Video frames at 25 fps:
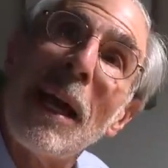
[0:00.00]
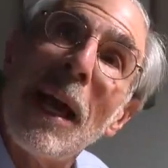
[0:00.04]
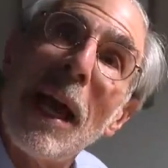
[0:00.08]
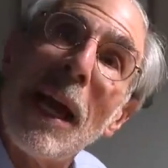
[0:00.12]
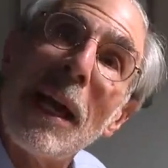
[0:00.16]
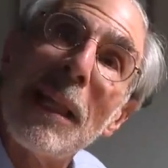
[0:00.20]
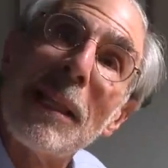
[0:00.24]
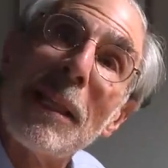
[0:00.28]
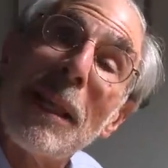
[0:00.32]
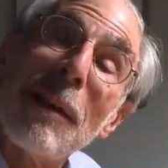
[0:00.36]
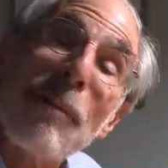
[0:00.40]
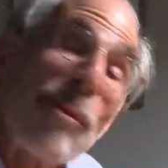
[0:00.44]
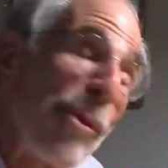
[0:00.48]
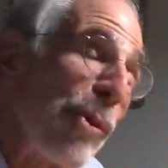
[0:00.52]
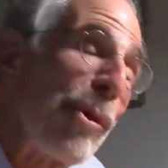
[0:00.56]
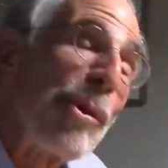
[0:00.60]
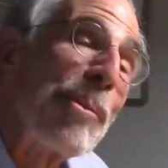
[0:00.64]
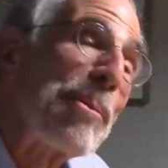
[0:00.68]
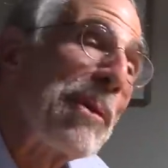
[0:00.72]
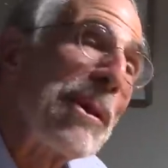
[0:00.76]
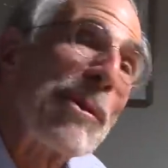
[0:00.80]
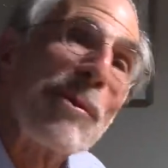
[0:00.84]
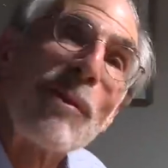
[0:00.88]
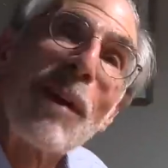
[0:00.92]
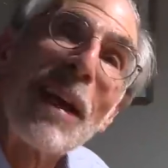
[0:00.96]
and they've all
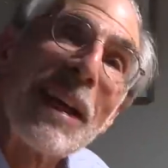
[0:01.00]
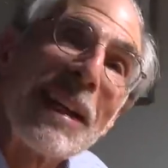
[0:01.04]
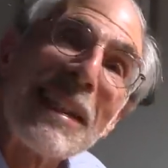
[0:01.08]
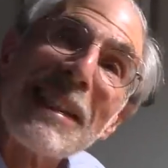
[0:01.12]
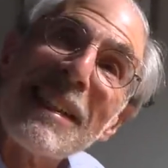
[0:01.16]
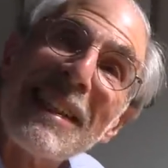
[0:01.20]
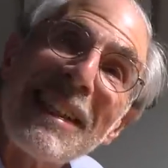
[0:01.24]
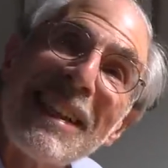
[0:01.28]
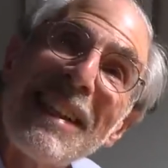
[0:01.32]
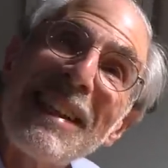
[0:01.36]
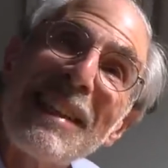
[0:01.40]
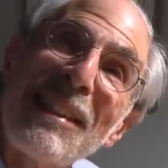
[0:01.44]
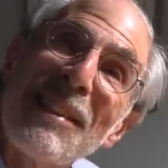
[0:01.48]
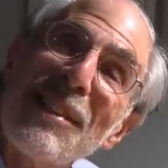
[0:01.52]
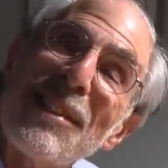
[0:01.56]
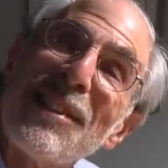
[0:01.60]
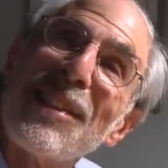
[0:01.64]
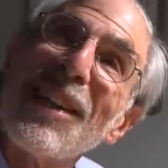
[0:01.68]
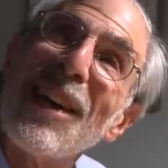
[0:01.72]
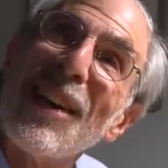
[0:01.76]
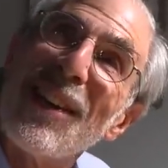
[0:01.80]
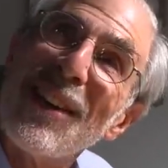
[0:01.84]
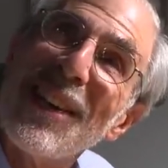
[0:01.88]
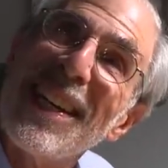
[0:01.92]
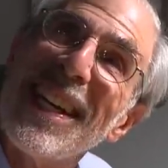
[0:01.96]
been right.
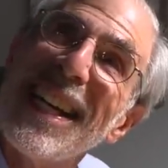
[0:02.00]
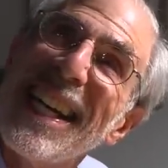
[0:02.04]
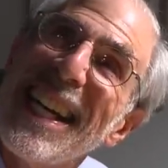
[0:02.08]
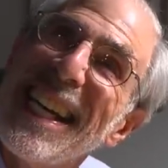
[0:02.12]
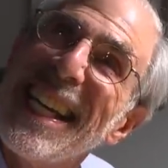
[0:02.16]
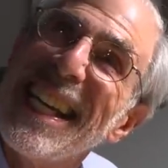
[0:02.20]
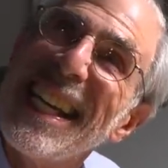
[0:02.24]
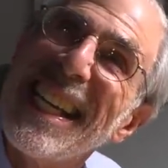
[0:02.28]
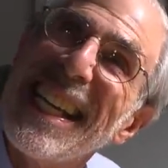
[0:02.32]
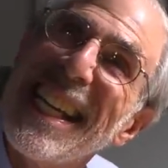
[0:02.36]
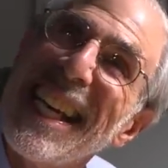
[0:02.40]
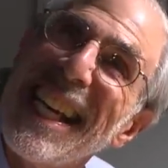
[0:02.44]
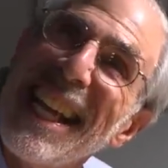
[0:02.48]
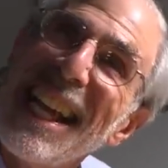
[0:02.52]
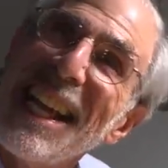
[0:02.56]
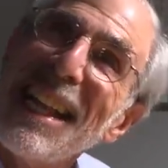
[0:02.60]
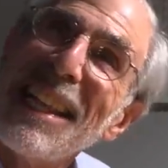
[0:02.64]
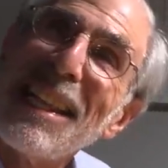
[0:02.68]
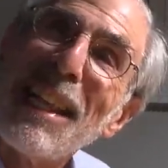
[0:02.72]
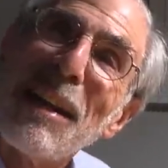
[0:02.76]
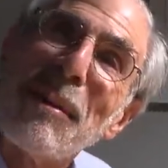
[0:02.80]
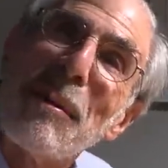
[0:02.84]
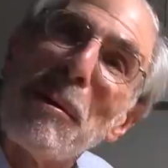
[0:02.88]
So they